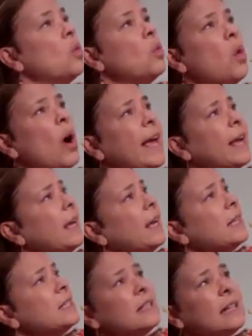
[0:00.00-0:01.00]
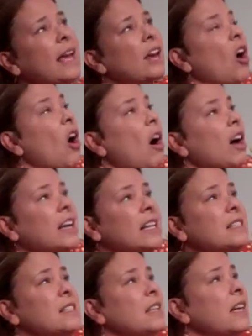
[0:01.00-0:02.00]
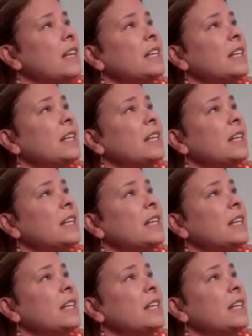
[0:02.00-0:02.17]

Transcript: Boy, it's late August.